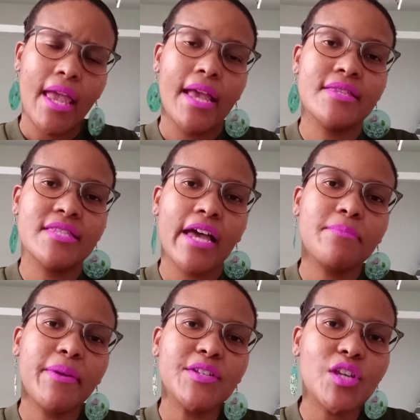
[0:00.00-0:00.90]
In
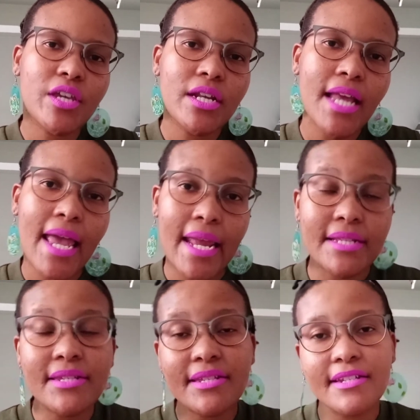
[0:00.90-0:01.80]
that particular
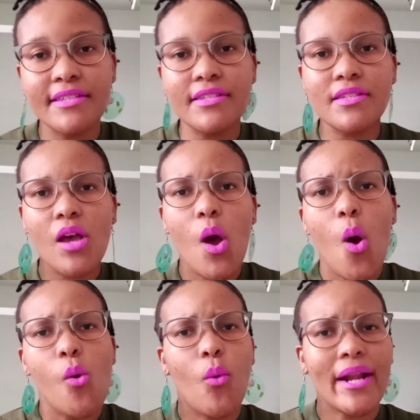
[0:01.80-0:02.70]
instance,
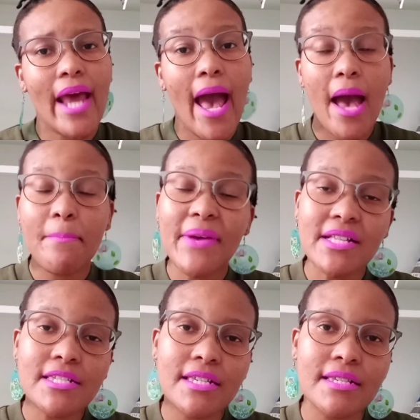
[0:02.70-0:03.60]
what
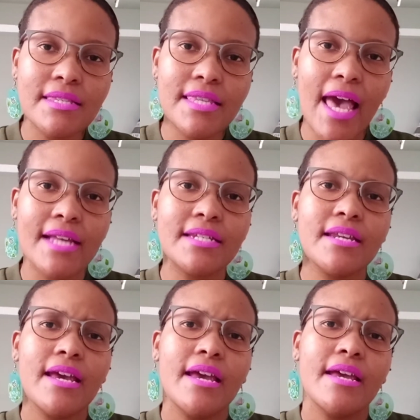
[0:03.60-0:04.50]
happens is that
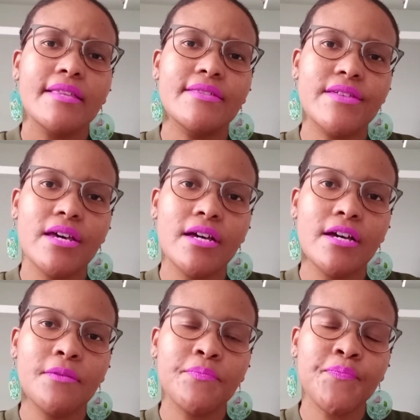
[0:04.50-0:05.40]

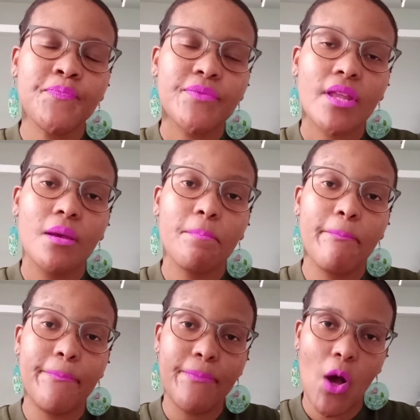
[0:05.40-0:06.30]
the
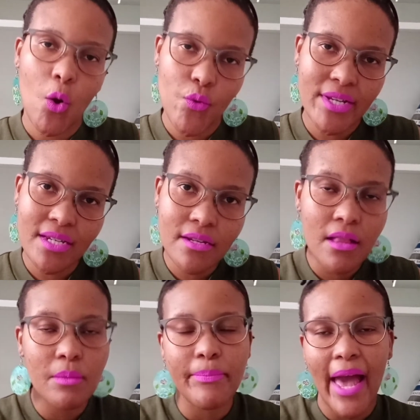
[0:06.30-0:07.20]

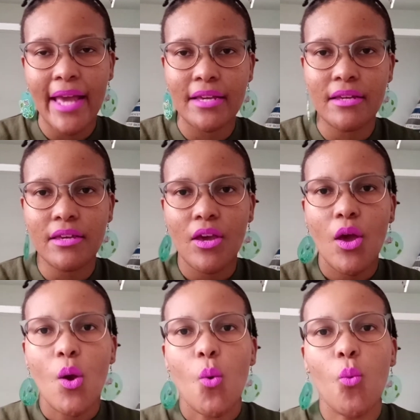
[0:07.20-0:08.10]
original bank
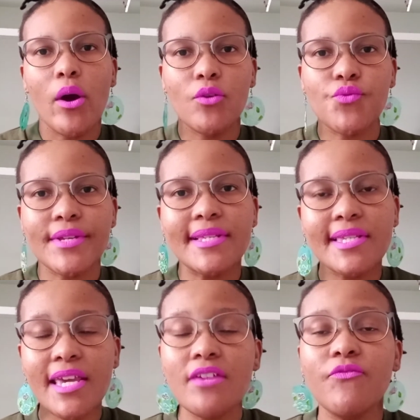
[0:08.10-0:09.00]
will
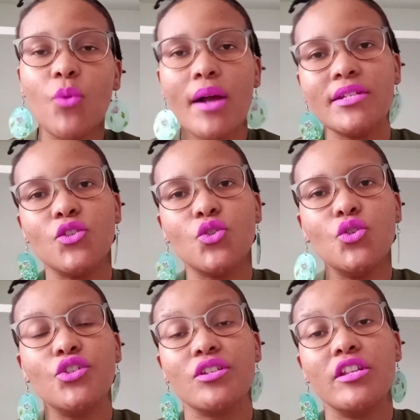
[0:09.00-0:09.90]
receive what is
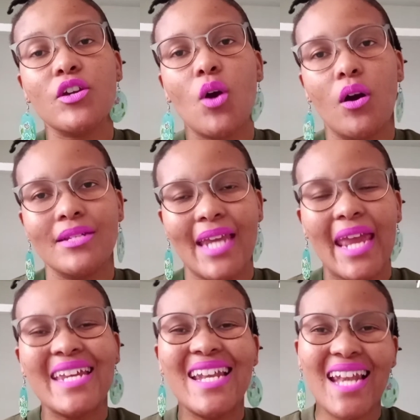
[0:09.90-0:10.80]
usually called
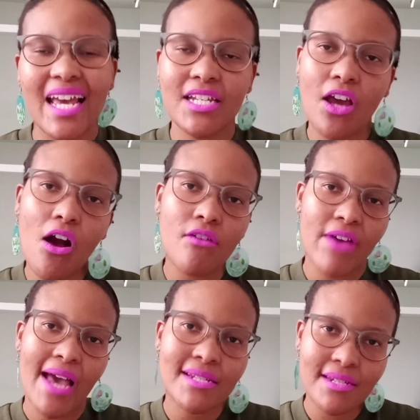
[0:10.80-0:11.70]
a letter of
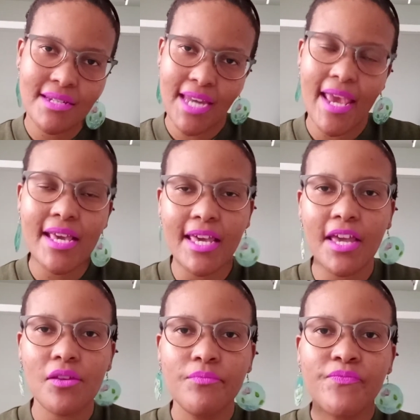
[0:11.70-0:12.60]

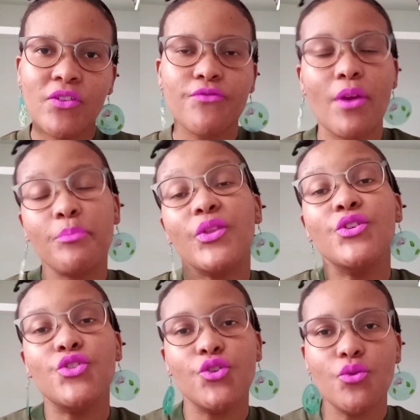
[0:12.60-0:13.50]
undertaking from the
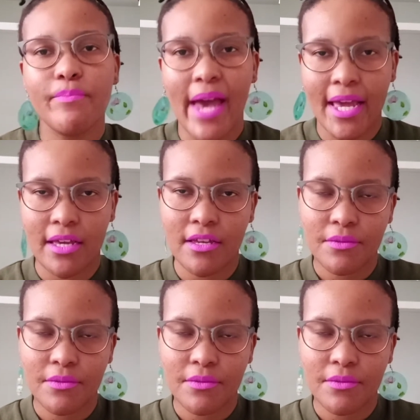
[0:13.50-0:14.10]
new bank.